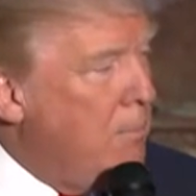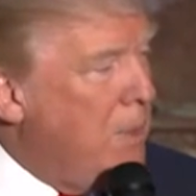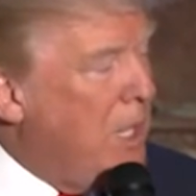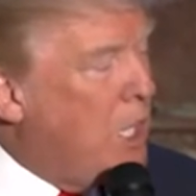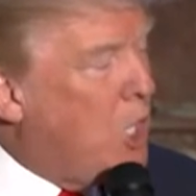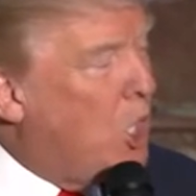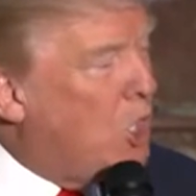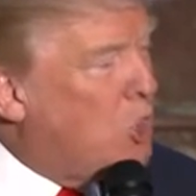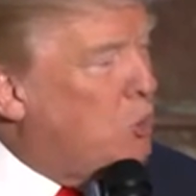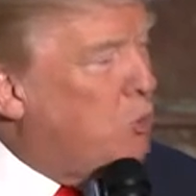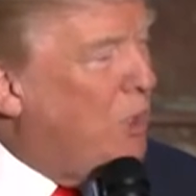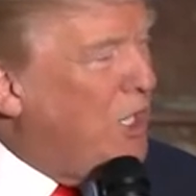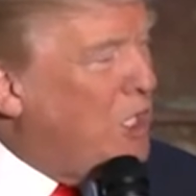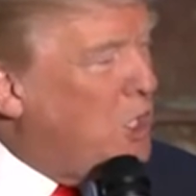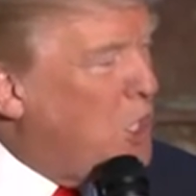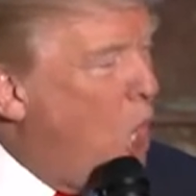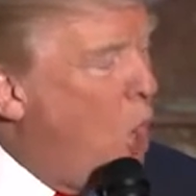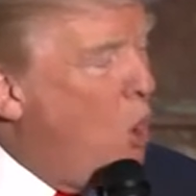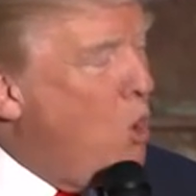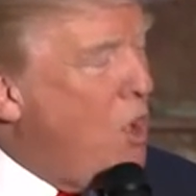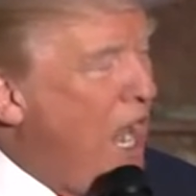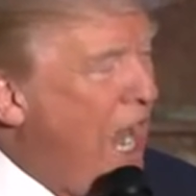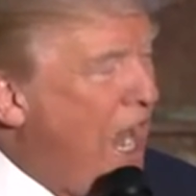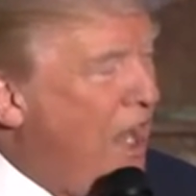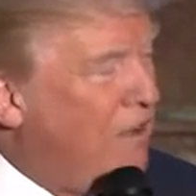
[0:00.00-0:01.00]
because we
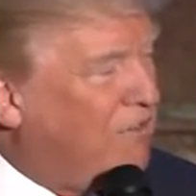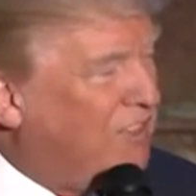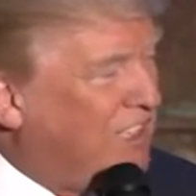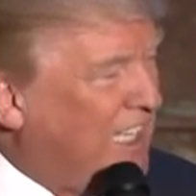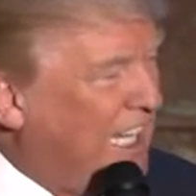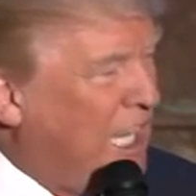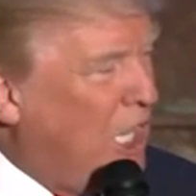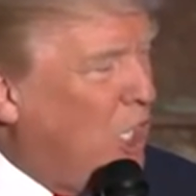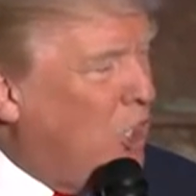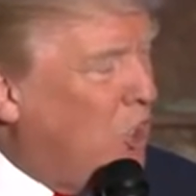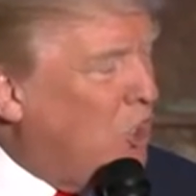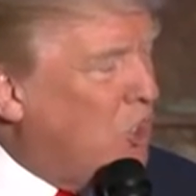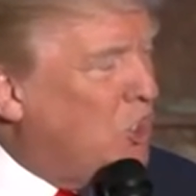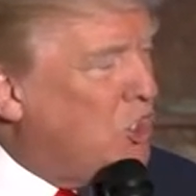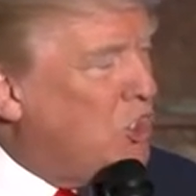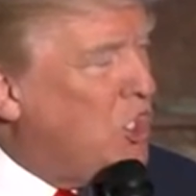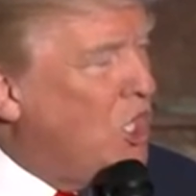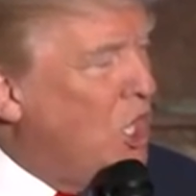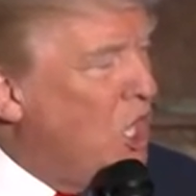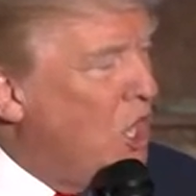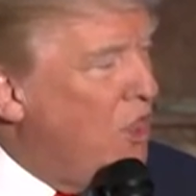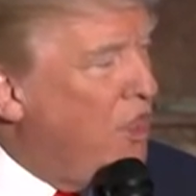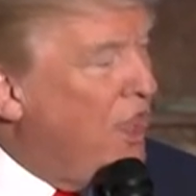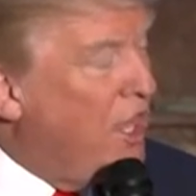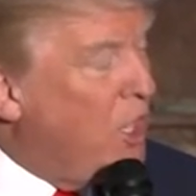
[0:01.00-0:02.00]
don't have leaders